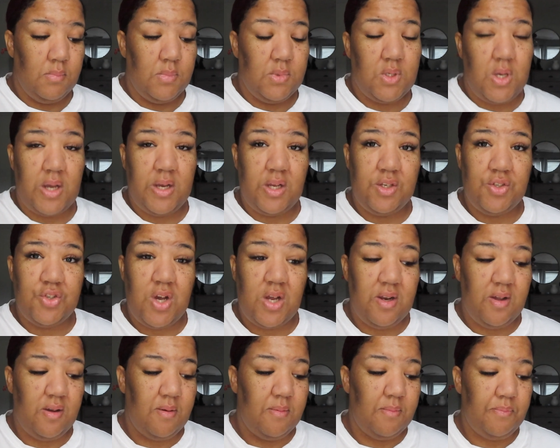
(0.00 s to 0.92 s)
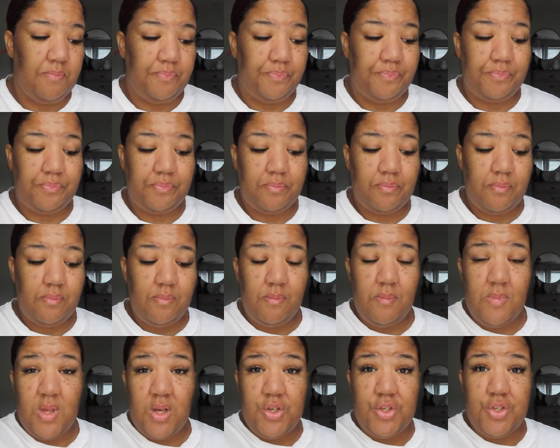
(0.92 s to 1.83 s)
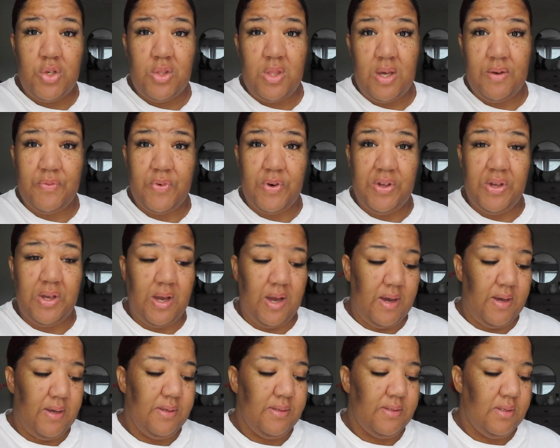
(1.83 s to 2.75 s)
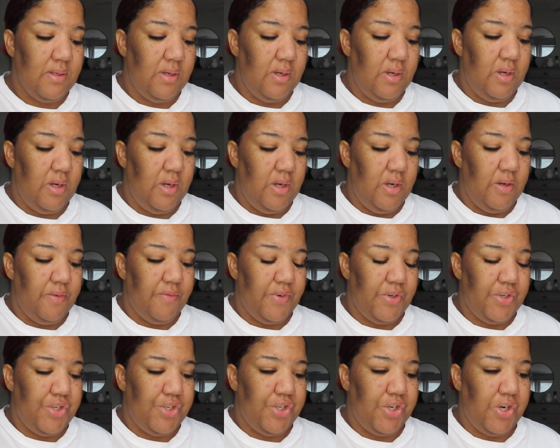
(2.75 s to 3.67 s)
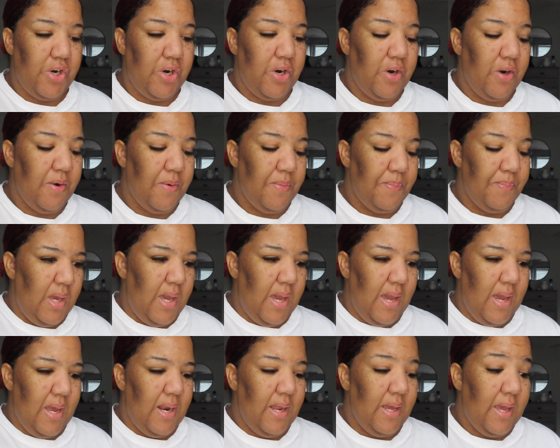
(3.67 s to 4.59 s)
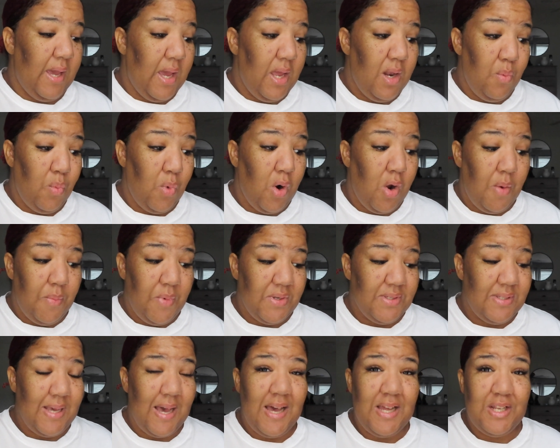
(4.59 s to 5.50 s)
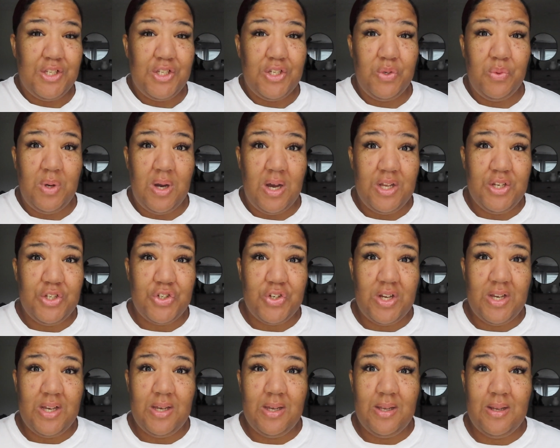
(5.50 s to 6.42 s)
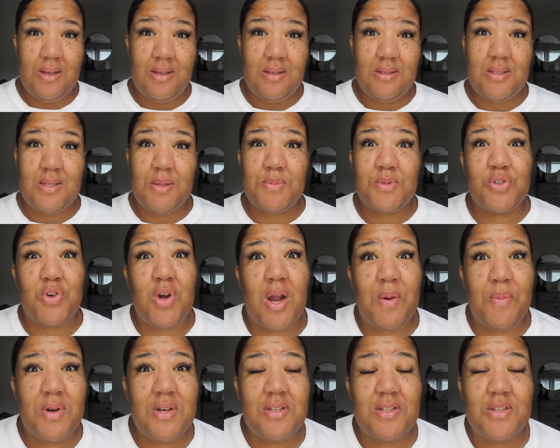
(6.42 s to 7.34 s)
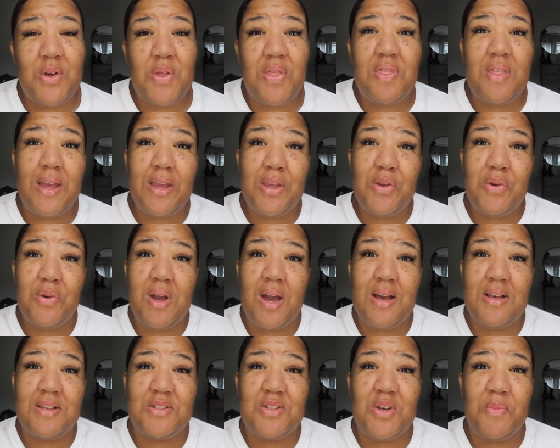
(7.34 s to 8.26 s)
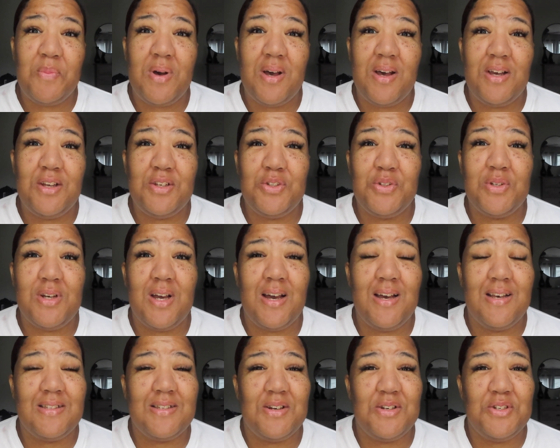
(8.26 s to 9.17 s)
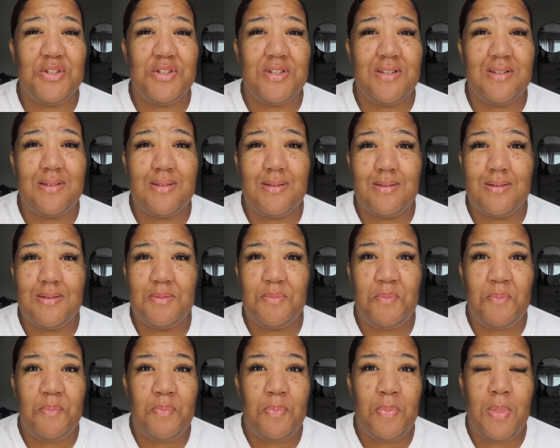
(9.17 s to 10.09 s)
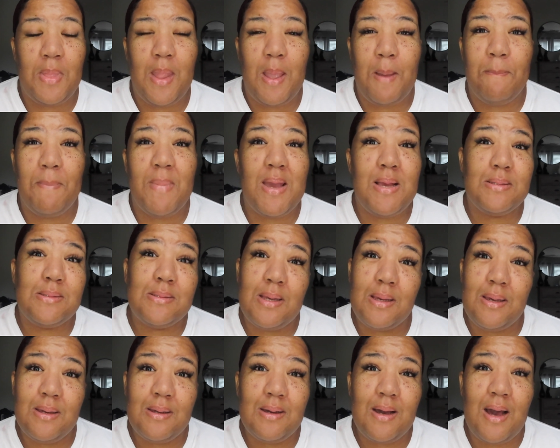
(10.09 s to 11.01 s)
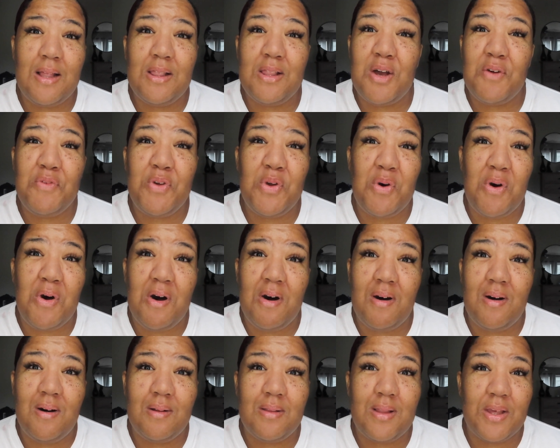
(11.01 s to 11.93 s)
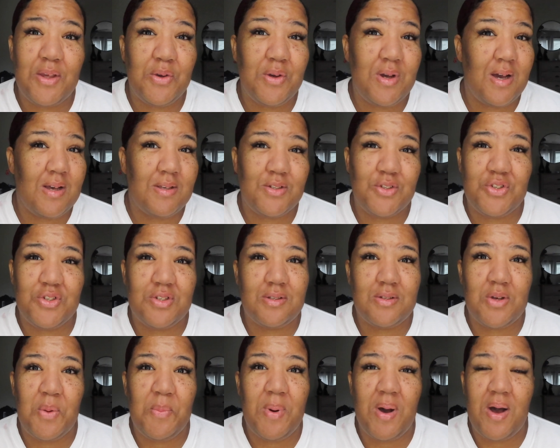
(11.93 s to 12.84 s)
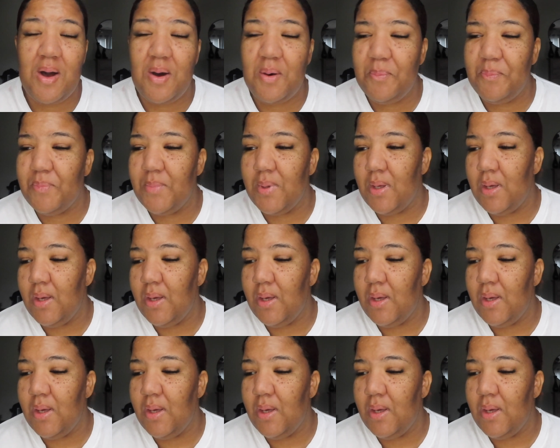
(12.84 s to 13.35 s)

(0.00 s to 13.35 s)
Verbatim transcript: so I can try to shoot that for you guys for sure. And again, we're almost at 200 subscribers. So thank you guys so much. You guys are just amazing. I love you all. Like you guys are just so bomb.